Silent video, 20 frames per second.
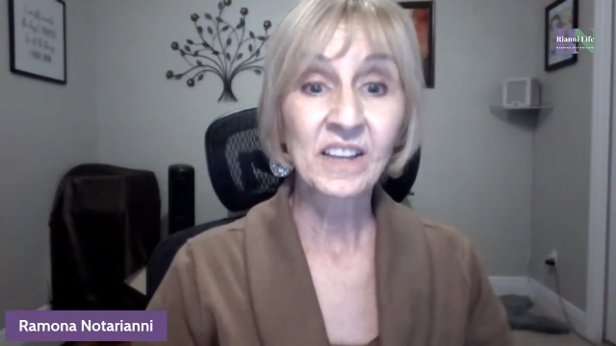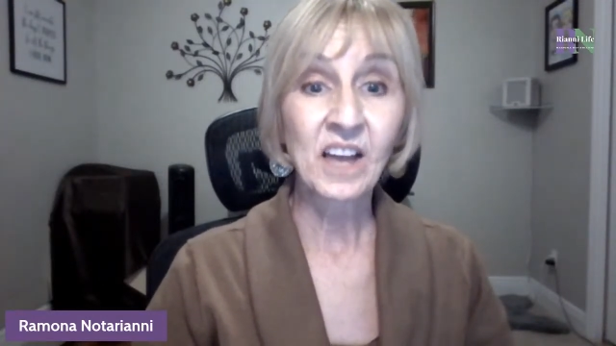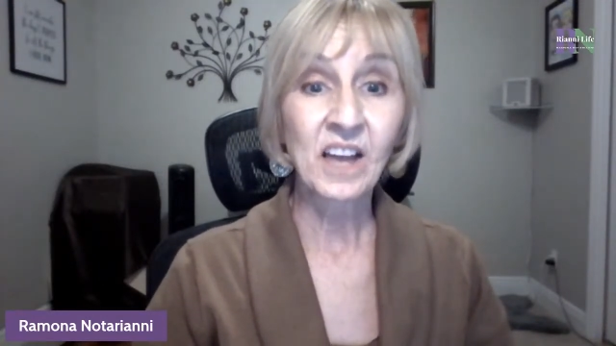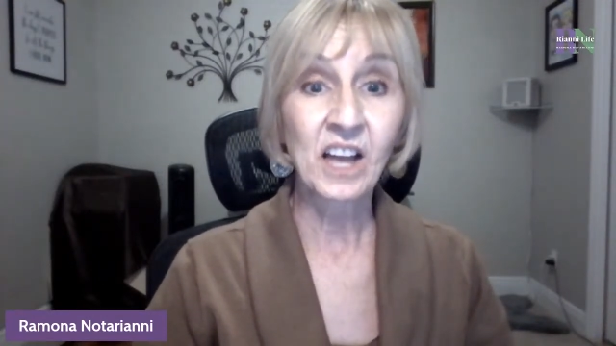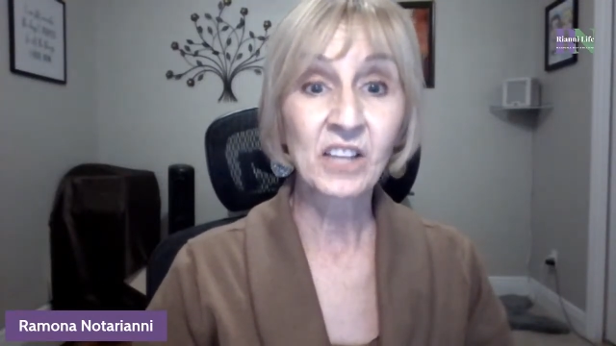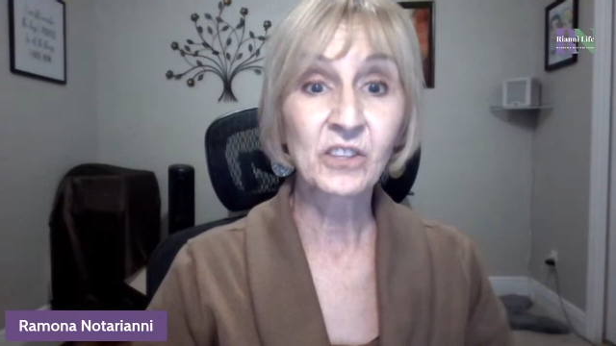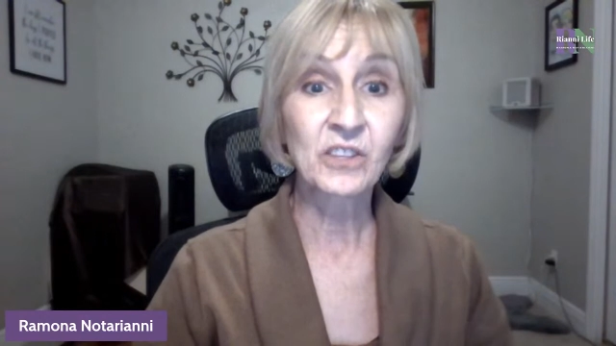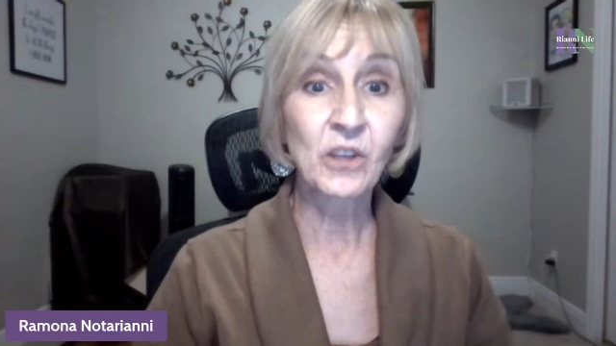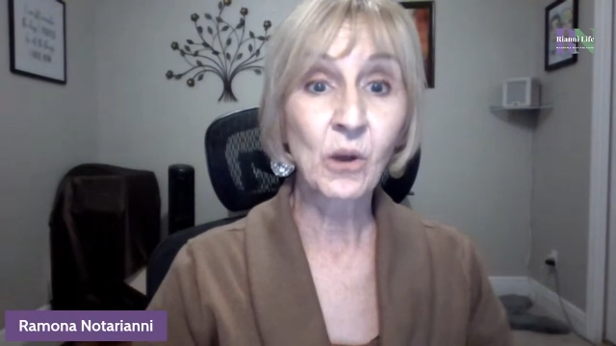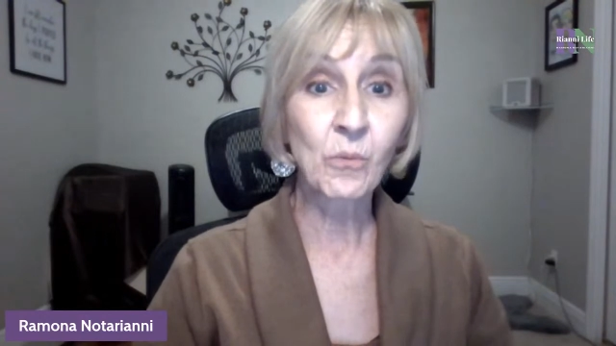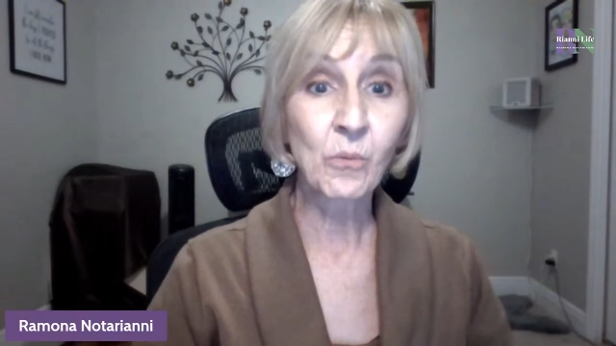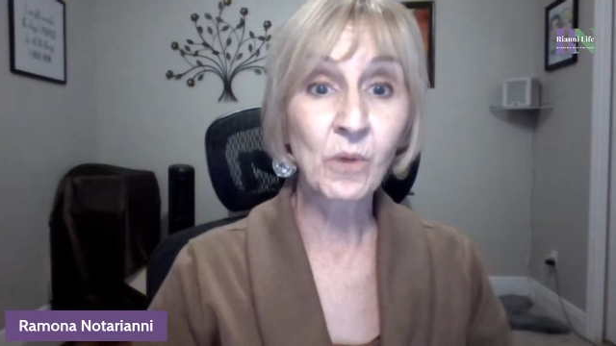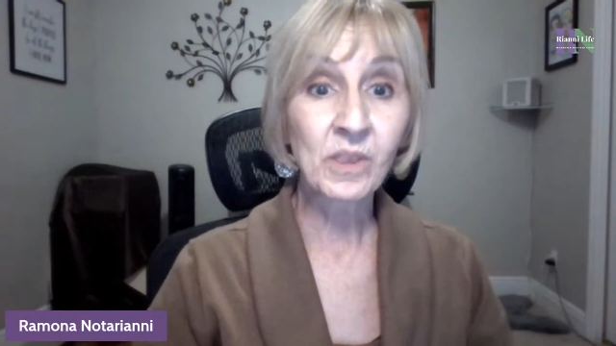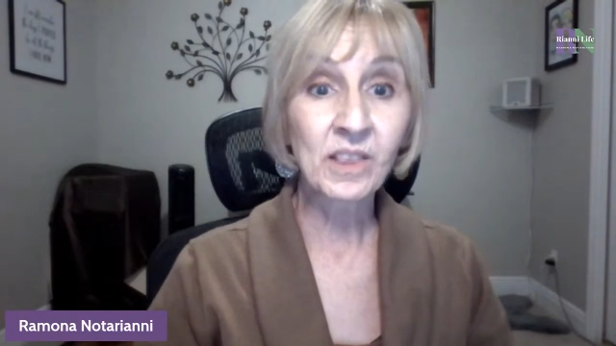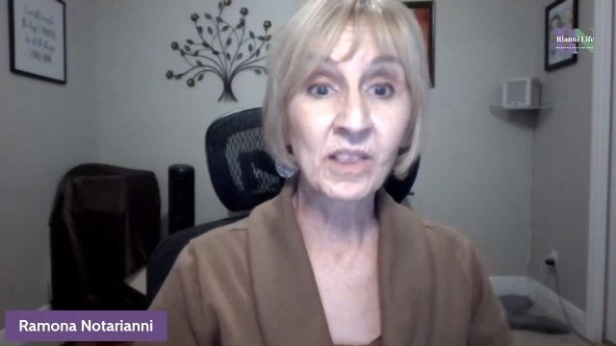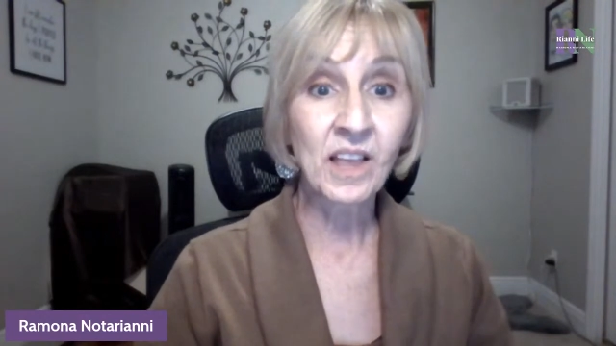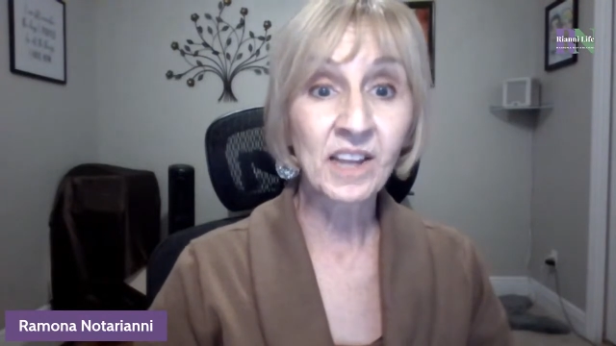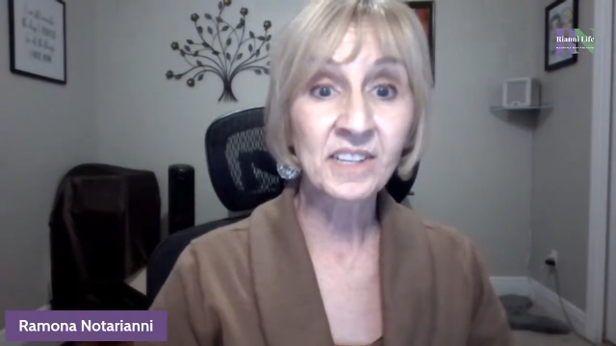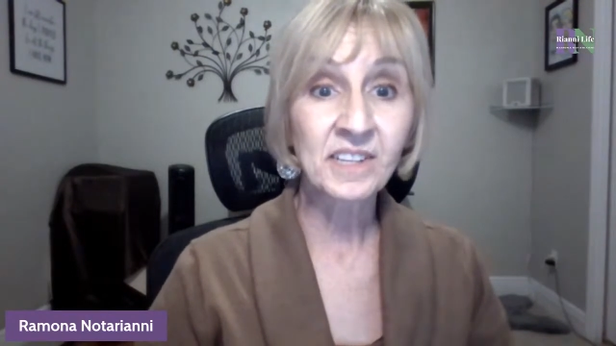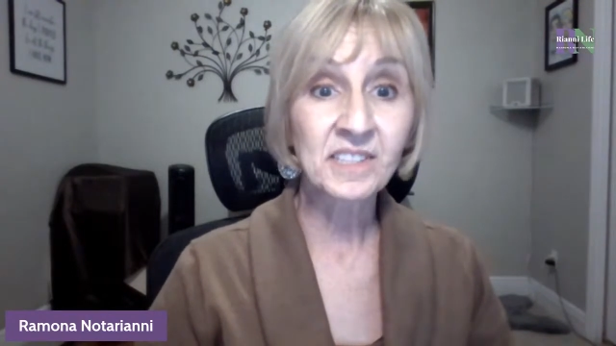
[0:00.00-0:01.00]
No one
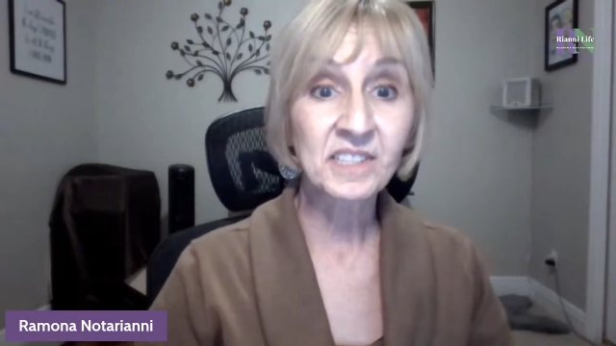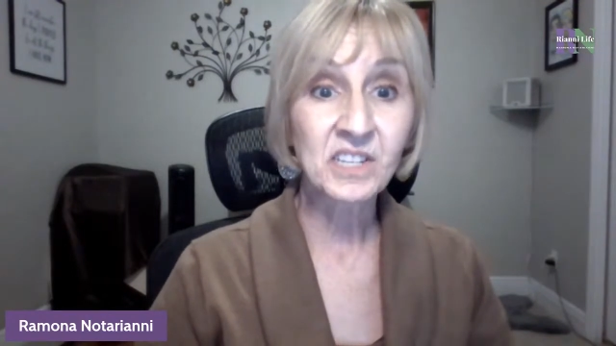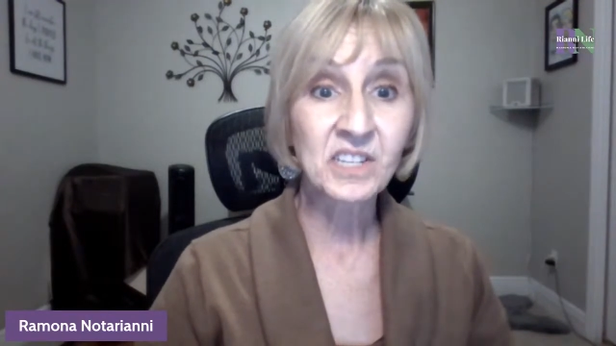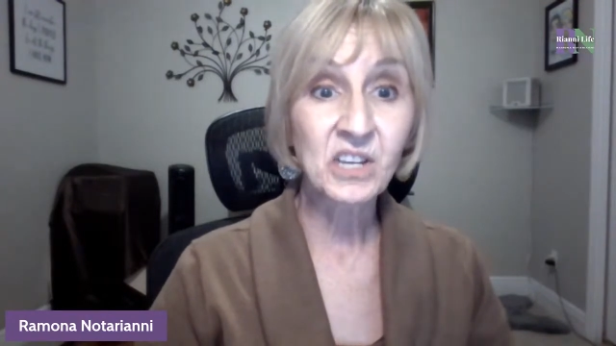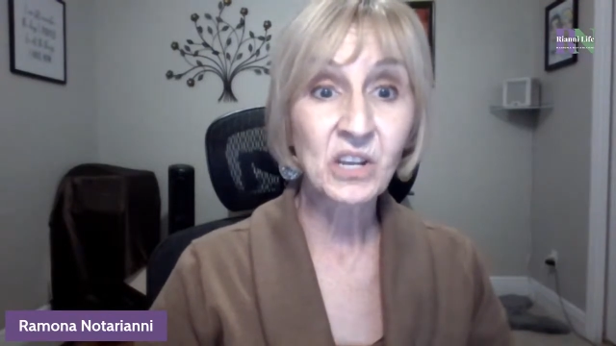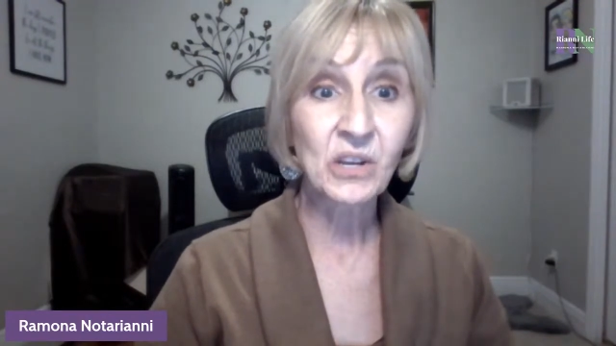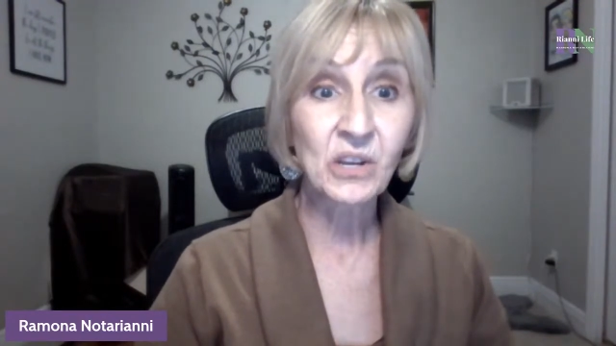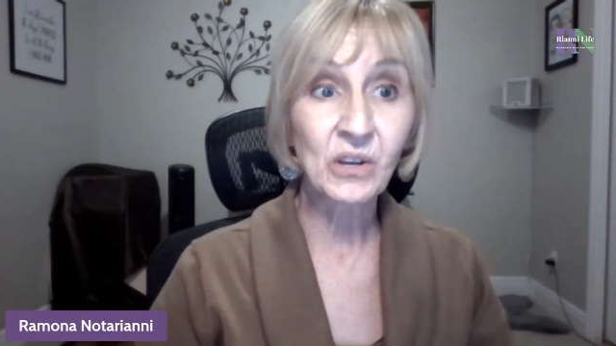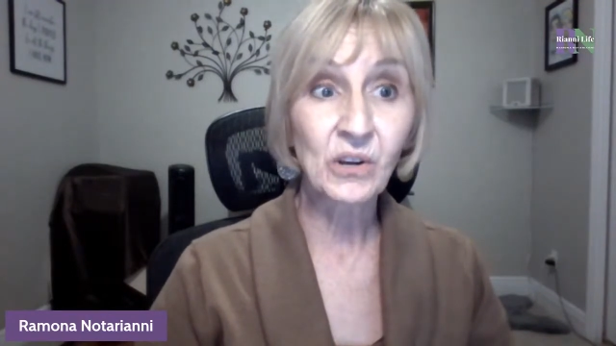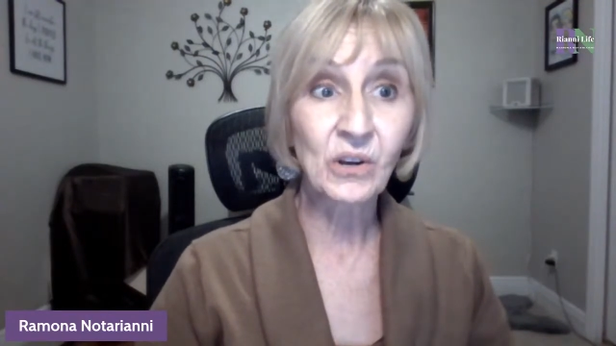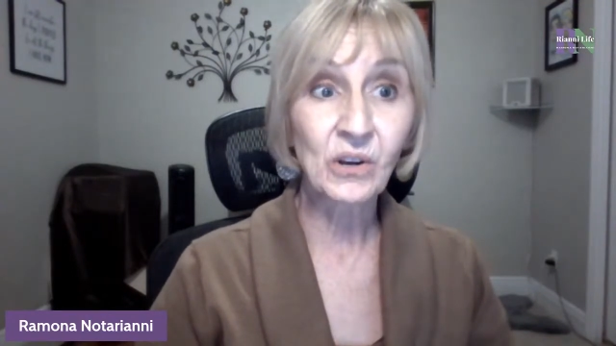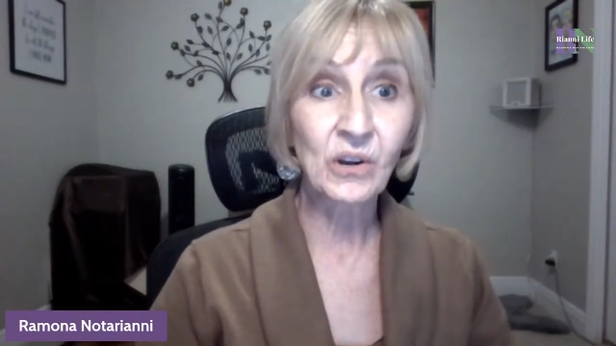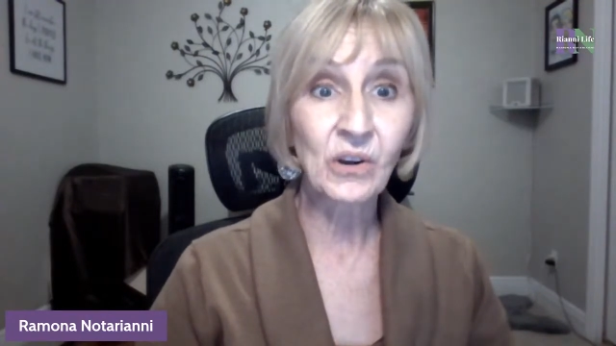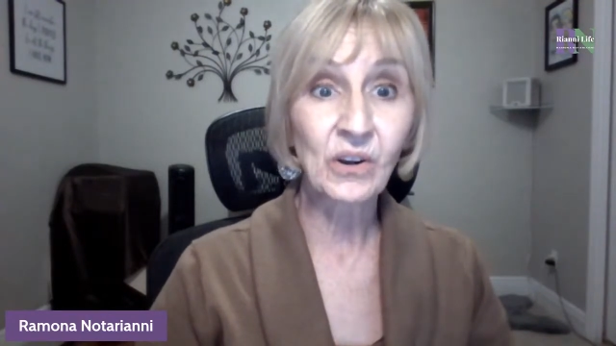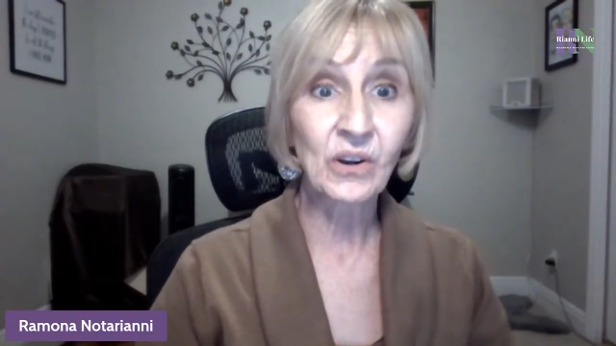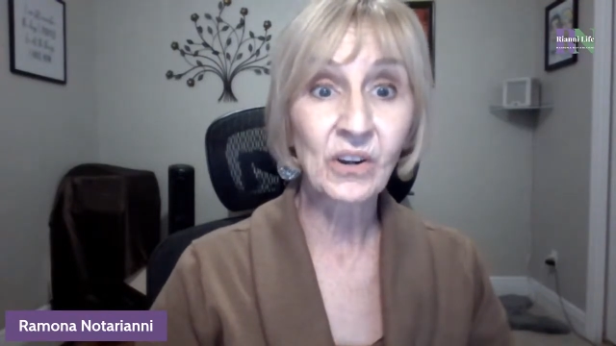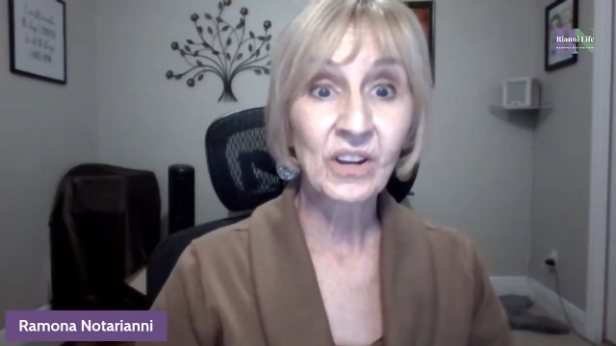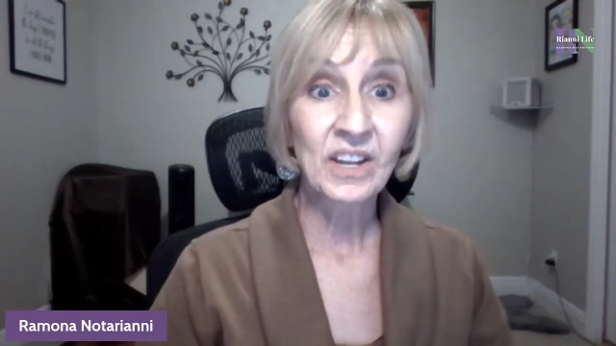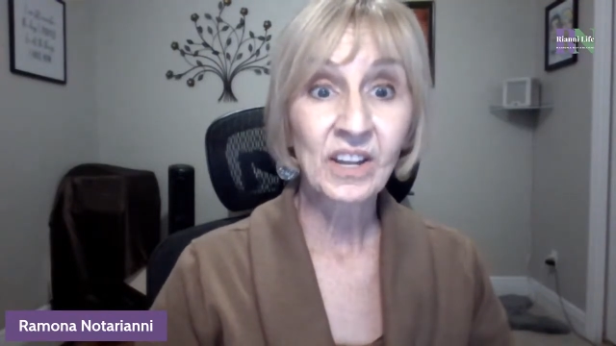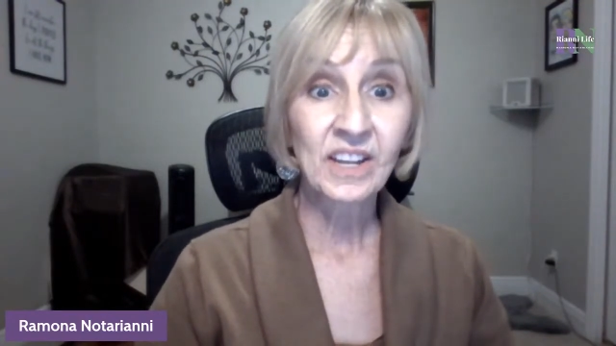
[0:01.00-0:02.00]
likes to
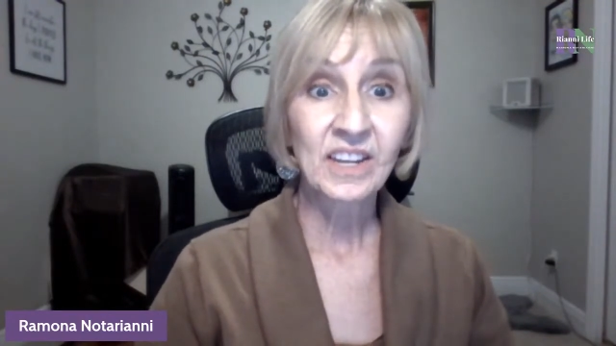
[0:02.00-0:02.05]
hear,